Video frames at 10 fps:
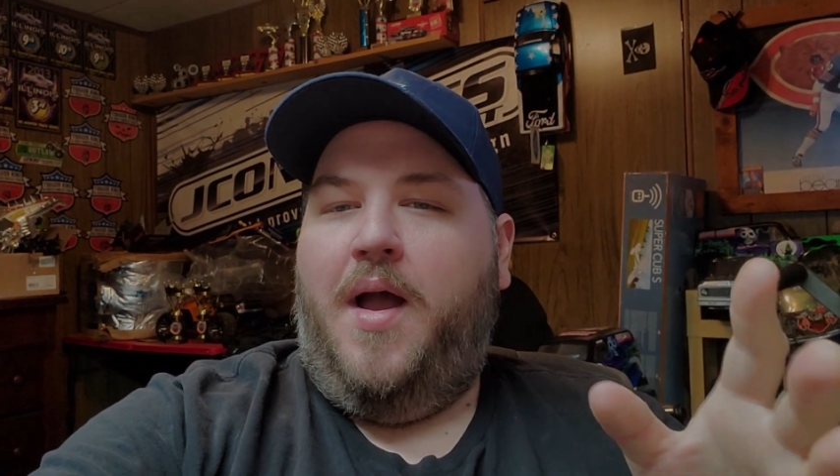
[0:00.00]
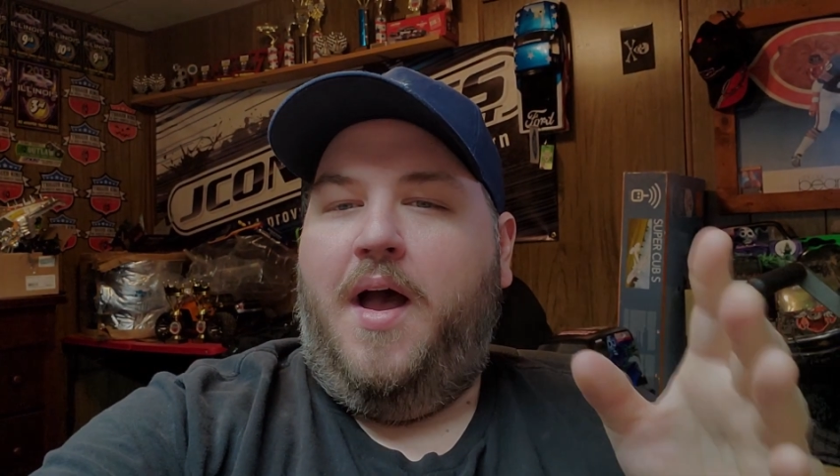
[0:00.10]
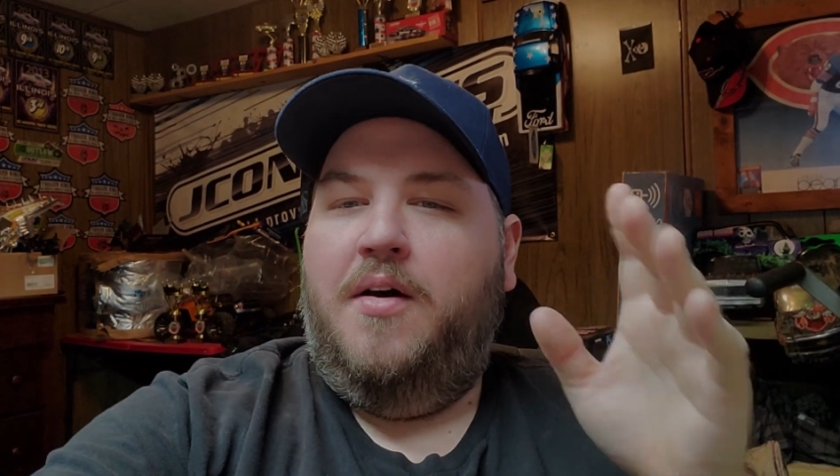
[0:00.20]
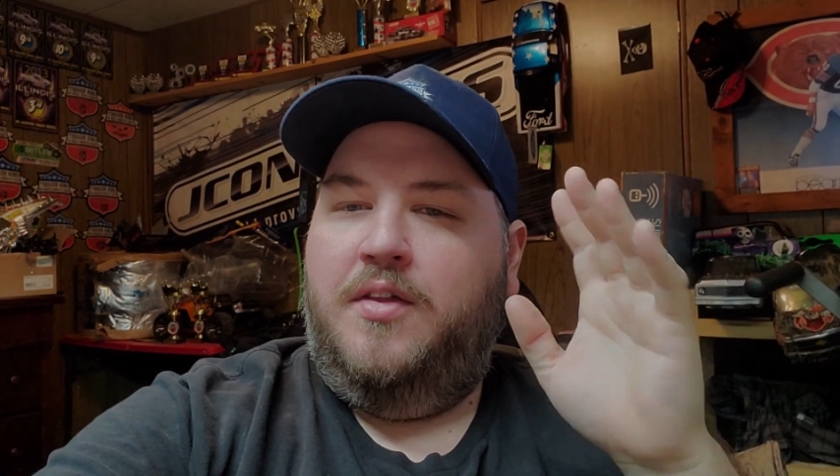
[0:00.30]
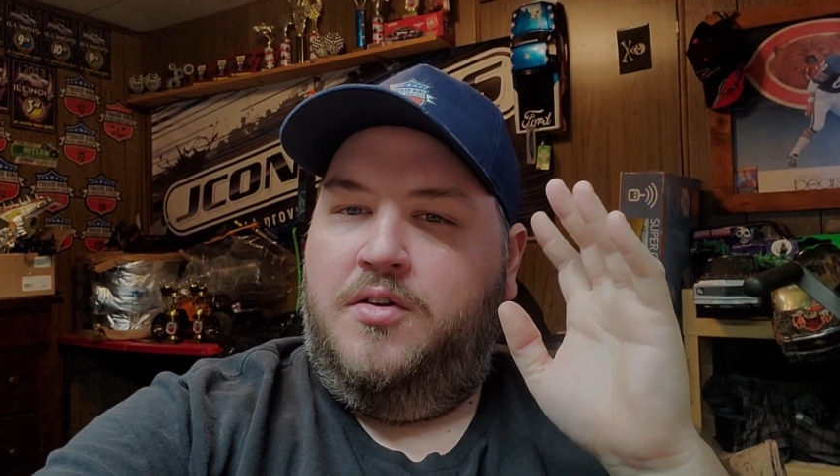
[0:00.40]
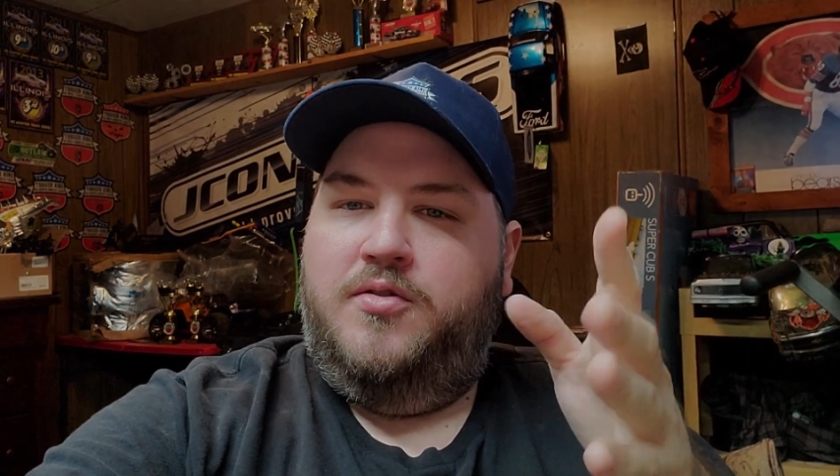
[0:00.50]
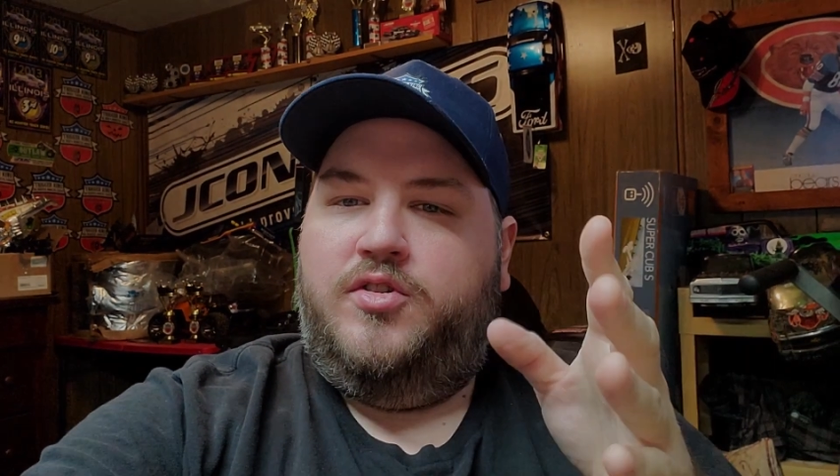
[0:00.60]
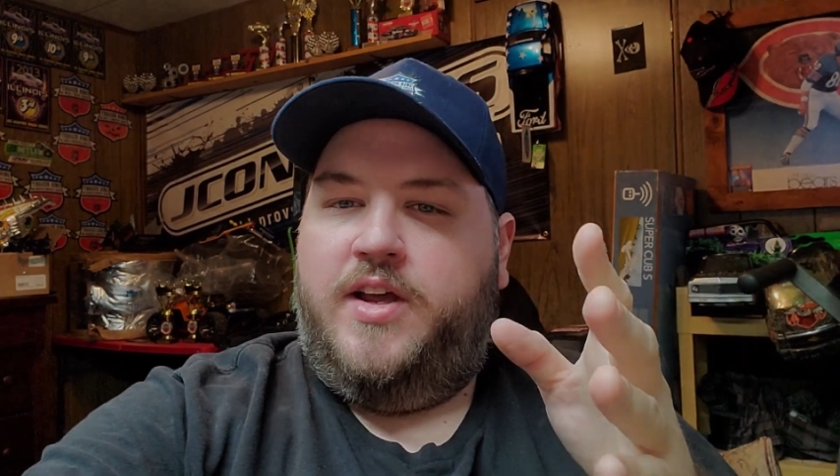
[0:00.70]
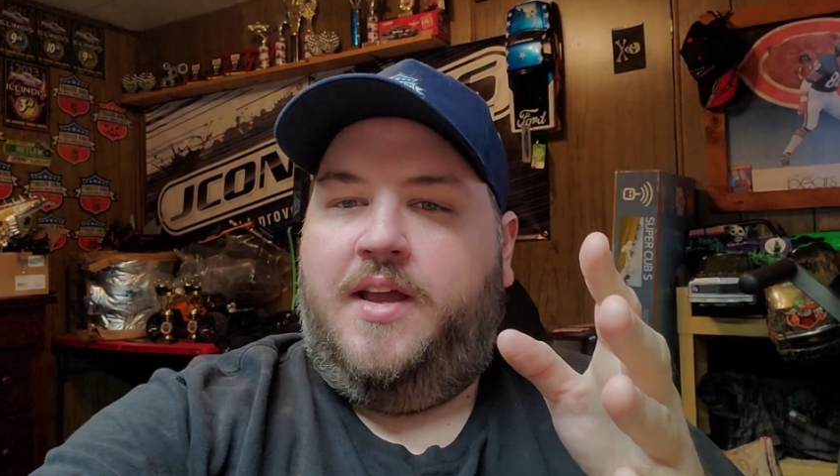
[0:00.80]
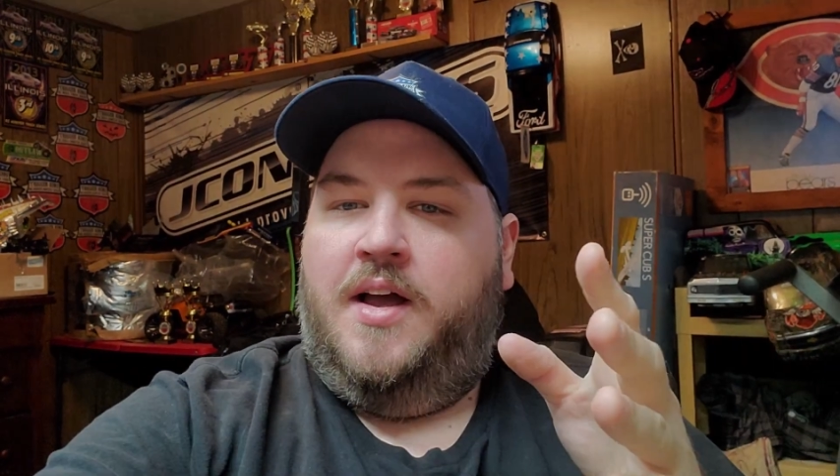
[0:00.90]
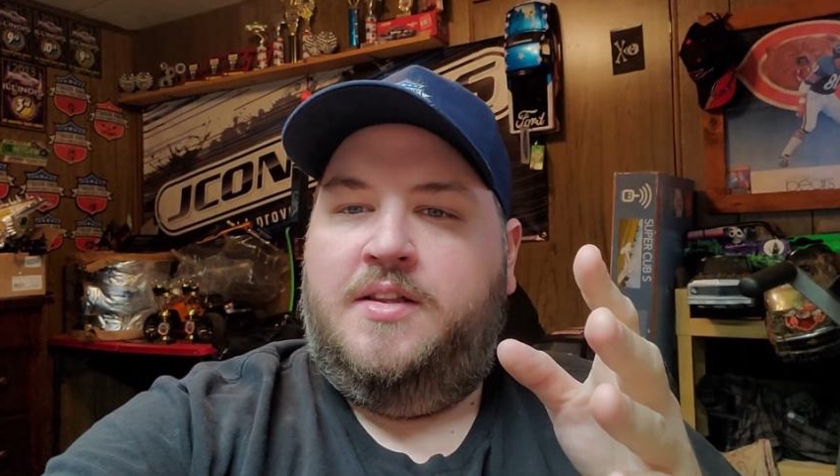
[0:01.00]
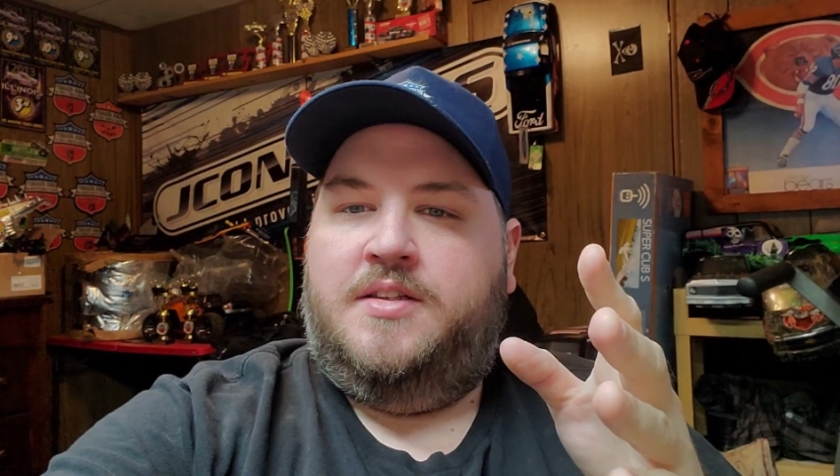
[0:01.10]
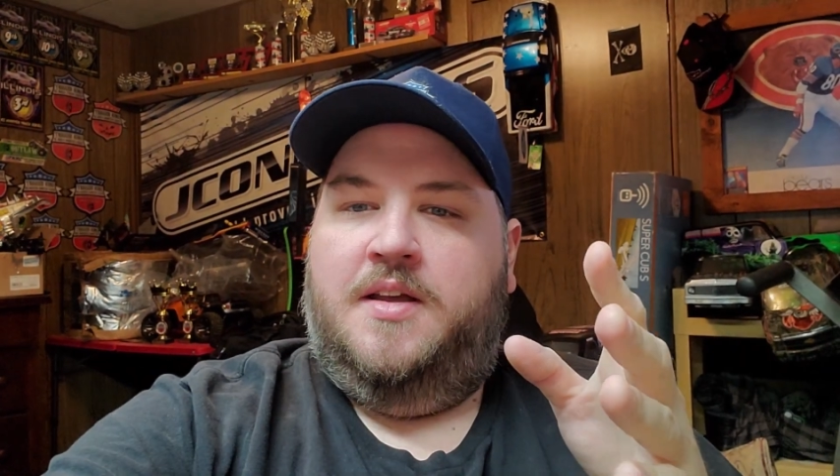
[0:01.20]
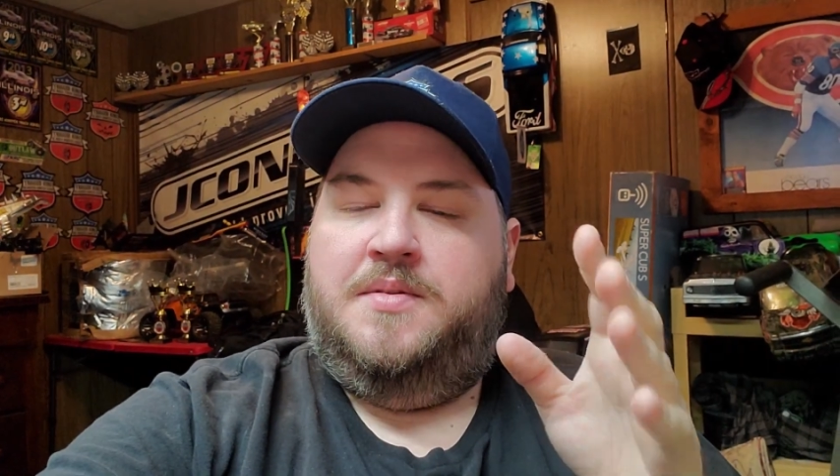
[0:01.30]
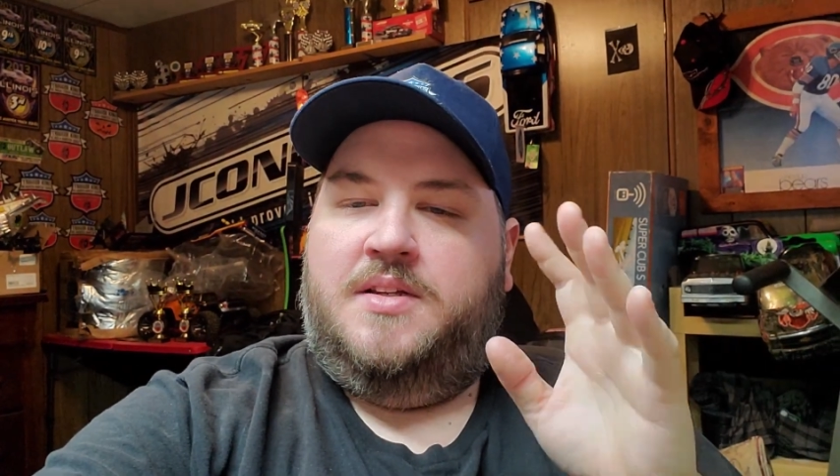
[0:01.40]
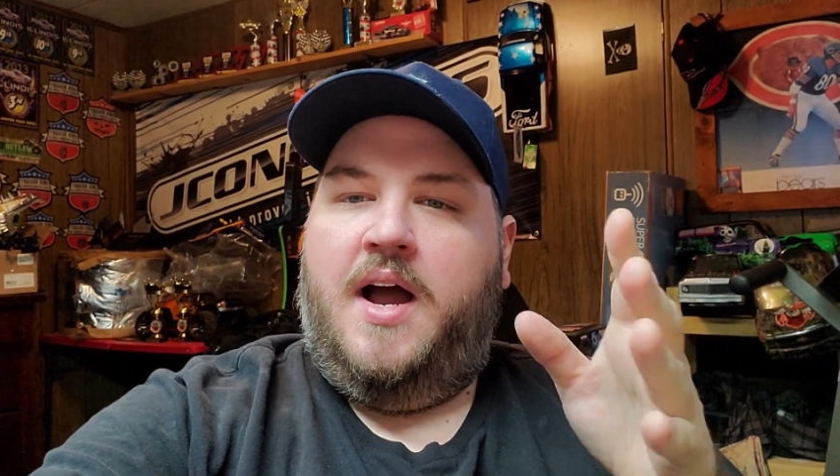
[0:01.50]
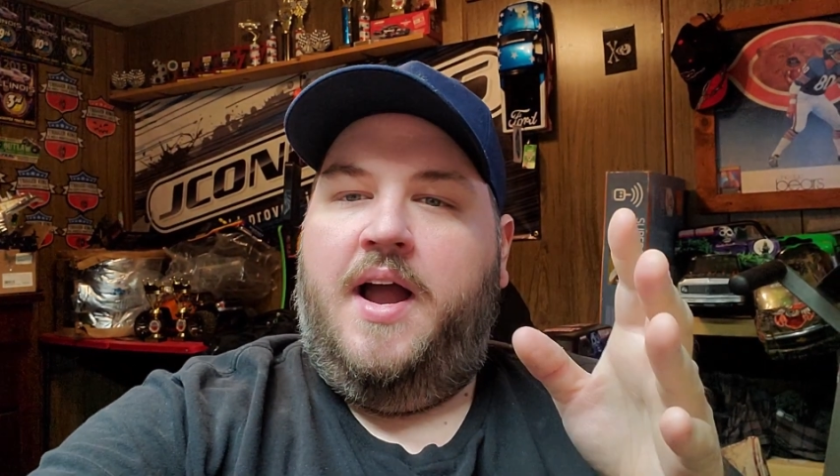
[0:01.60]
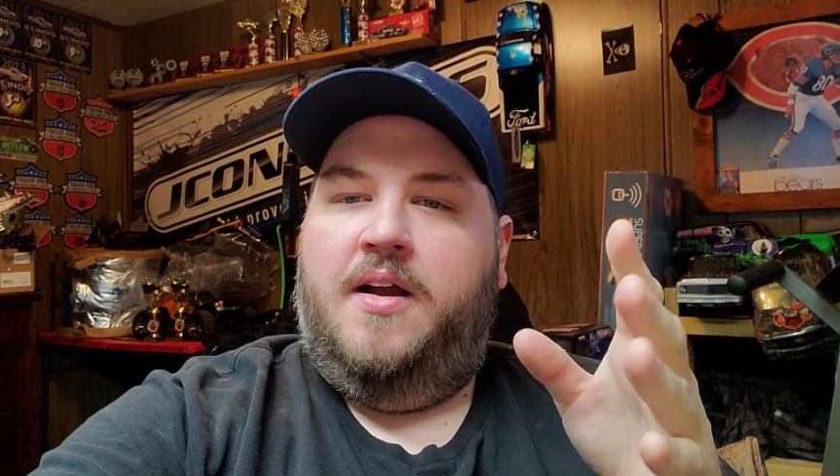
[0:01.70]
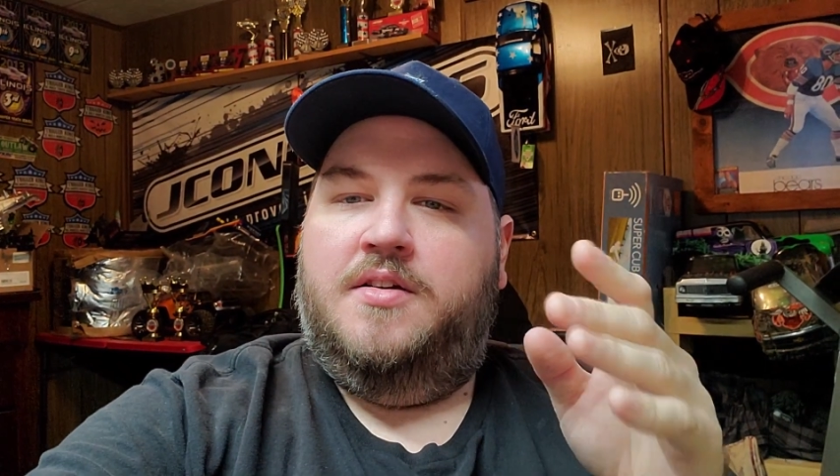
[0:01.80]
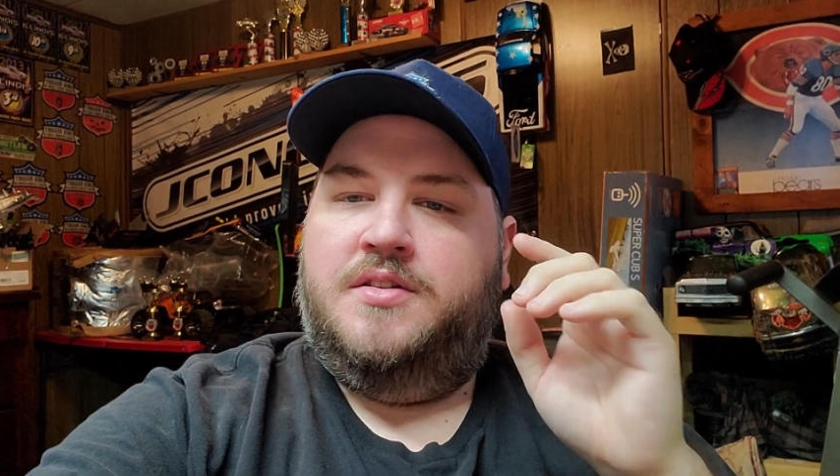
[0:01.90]
how the new JConcepts
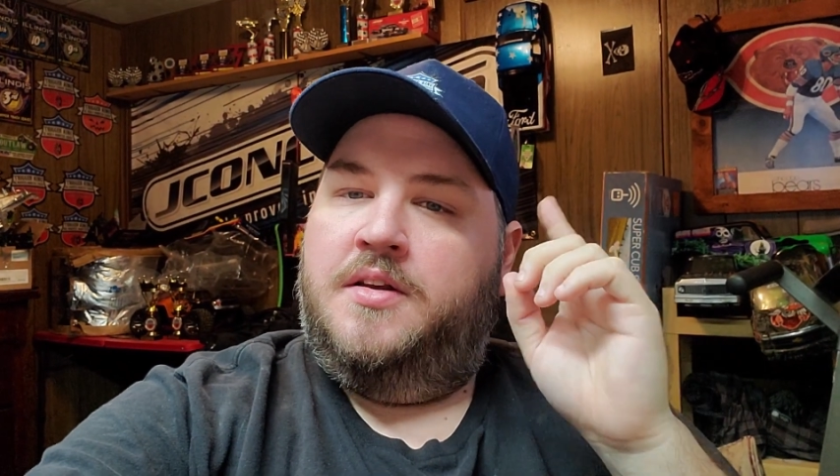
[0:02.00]
tires,